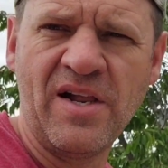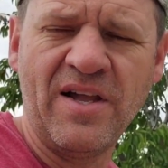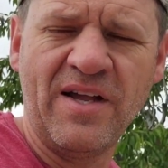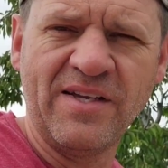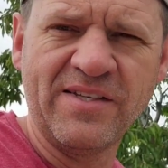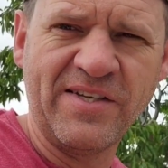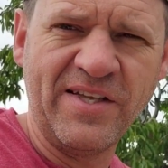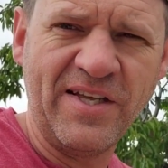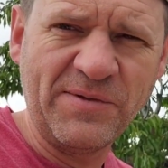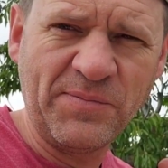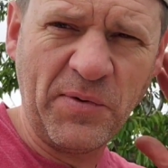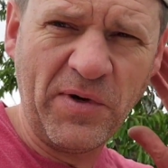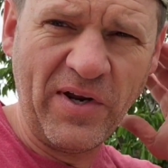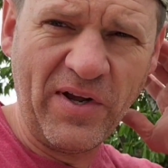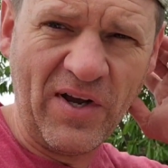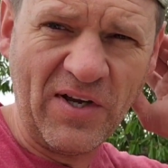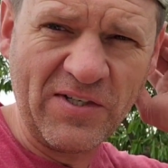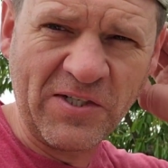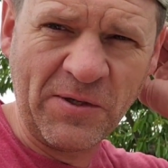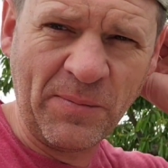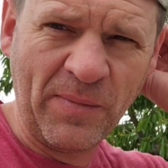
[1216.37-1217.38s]
So that's pretty
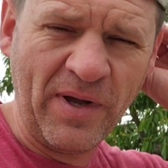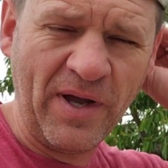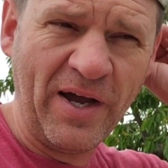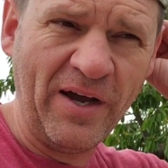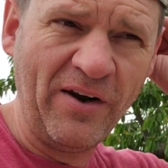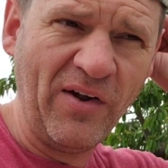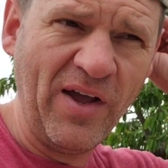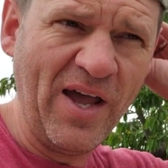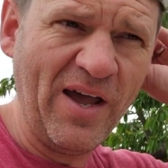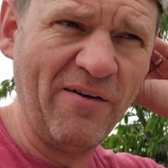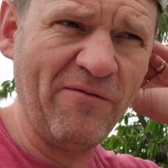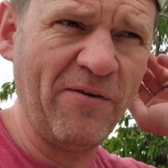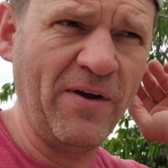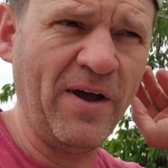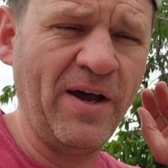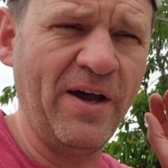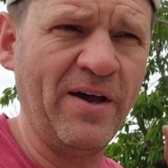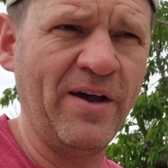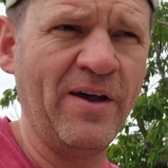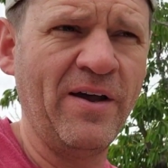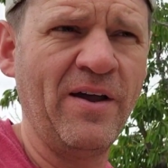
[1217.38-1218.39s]
awesome. I don't have
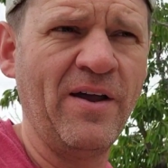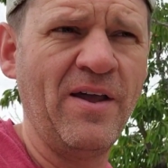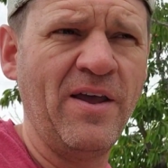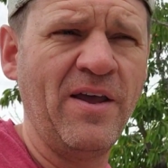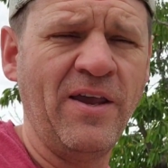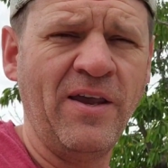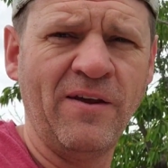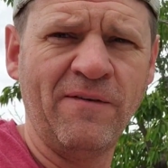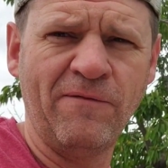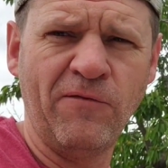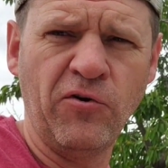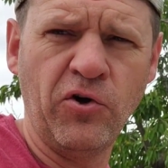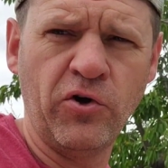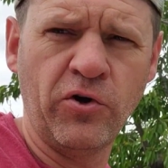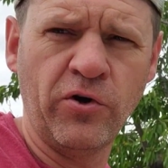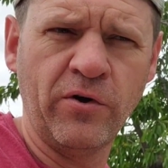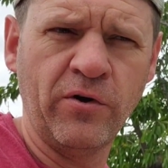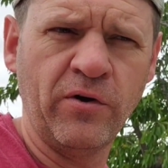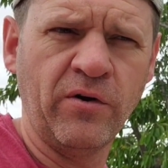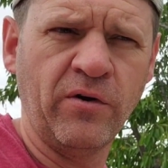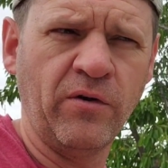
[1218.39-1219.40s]
a
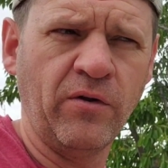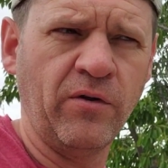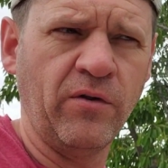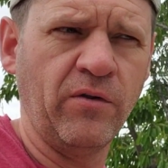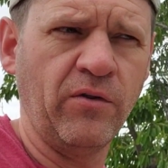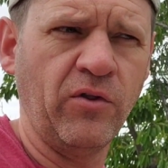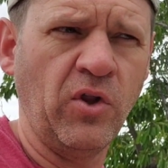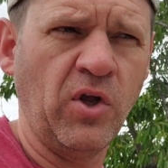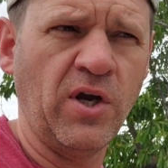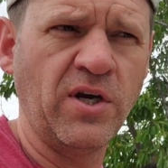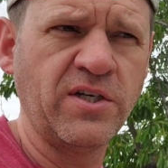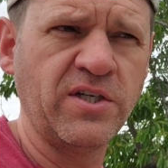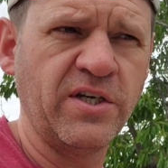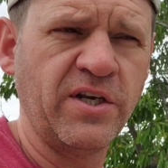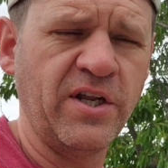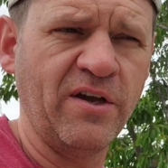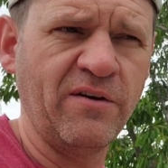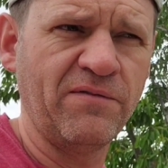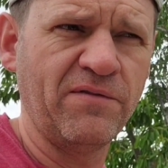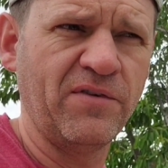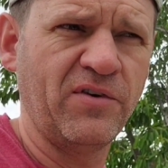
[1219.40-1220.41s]
inverter large
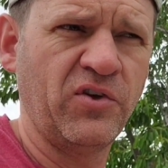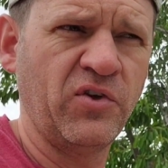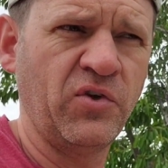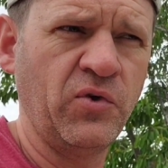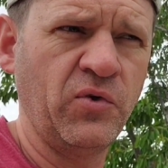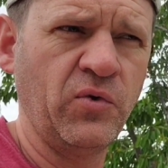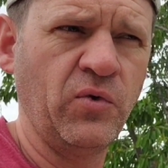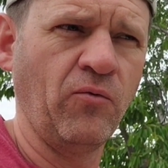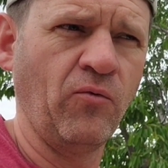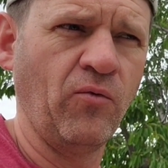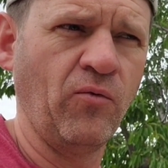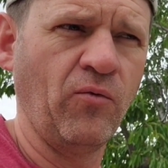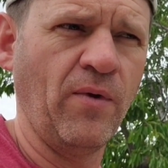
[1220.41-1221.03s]
enough to